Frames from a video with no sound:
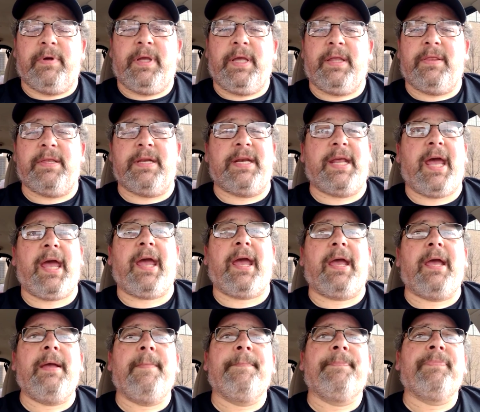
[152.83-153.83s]
in the
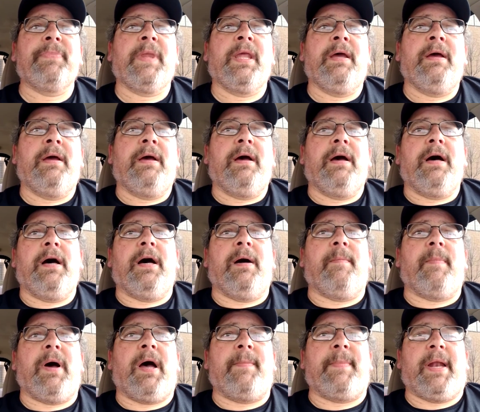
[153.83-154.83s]
day.
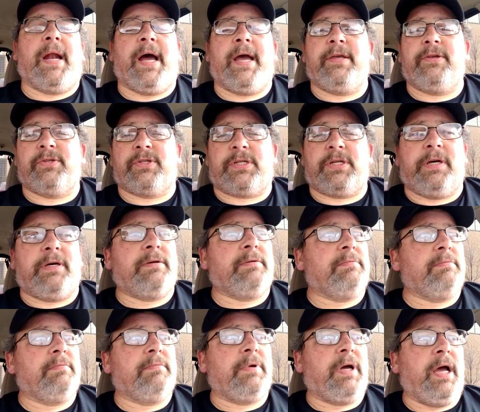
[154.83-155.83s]
I mean, I
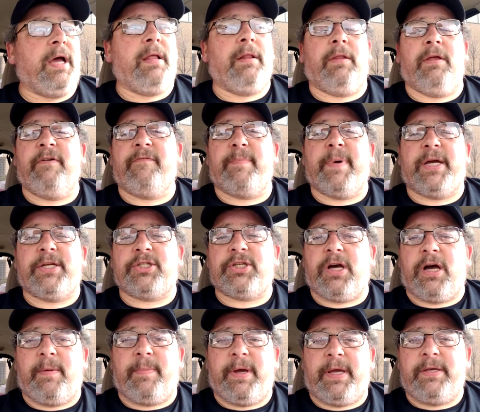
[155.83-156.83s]
love my
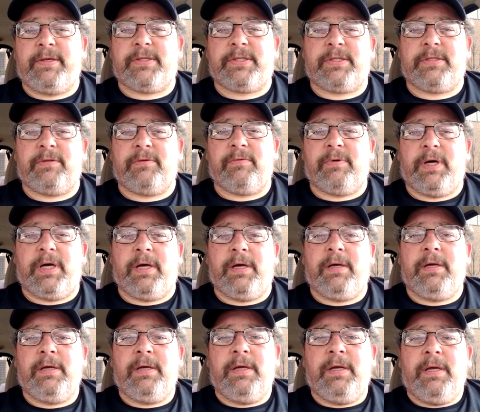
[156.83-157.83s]
job. I used to
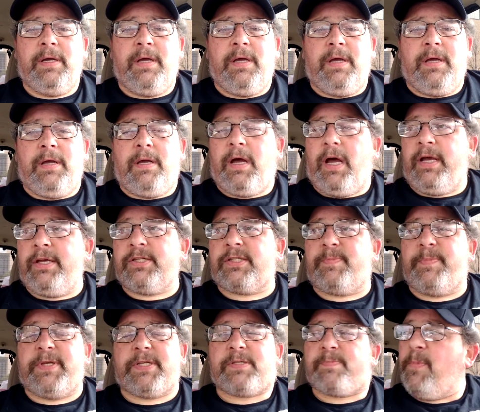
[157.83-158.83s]

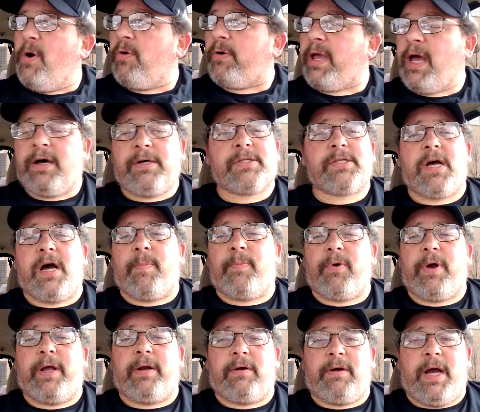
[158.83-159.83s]
be a smokehouse
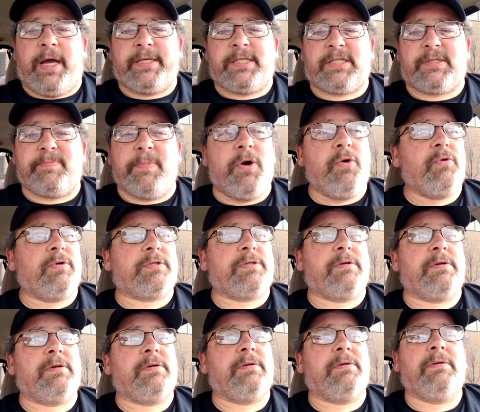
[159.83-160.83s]
operator. I smoked
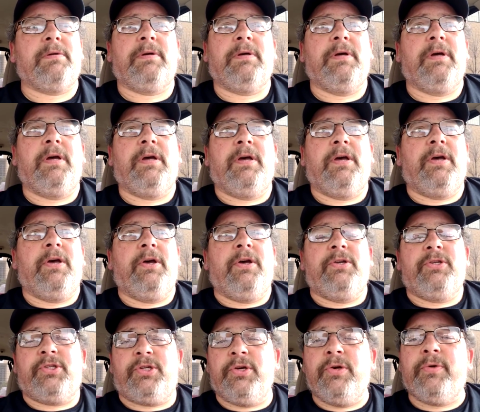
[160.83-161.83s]

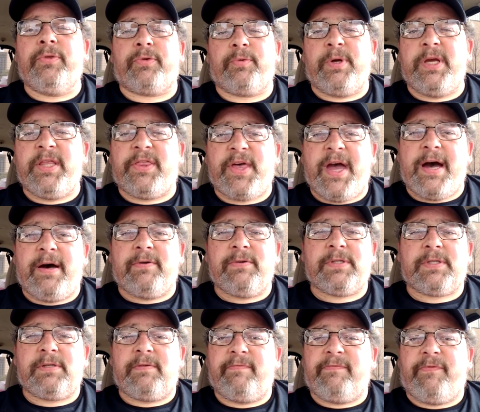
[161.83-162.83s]

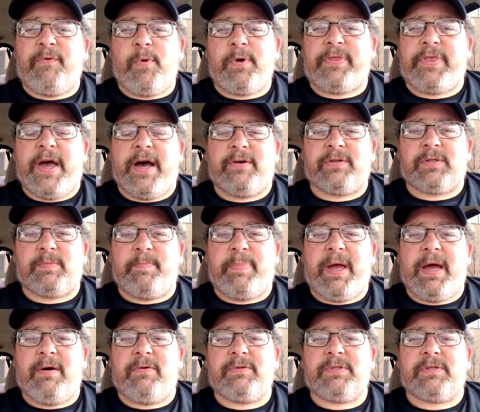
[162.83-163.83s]
3,000, 4,000
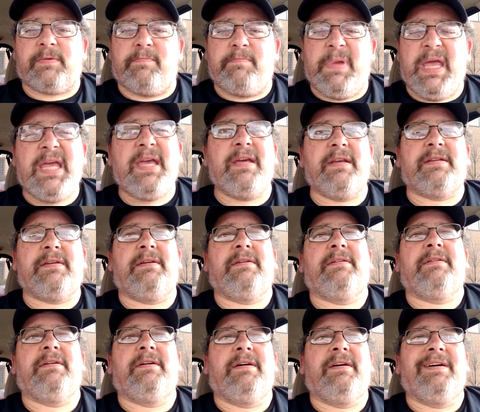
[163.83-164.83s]
pounds of meat
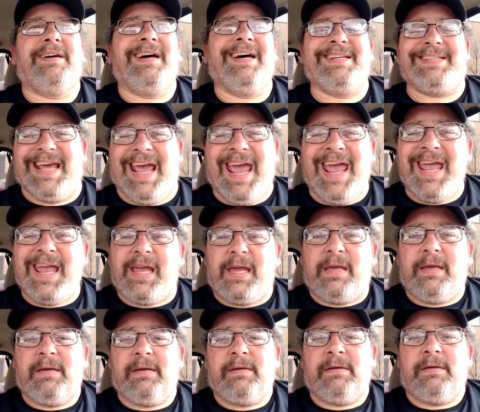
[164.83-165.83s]
a day.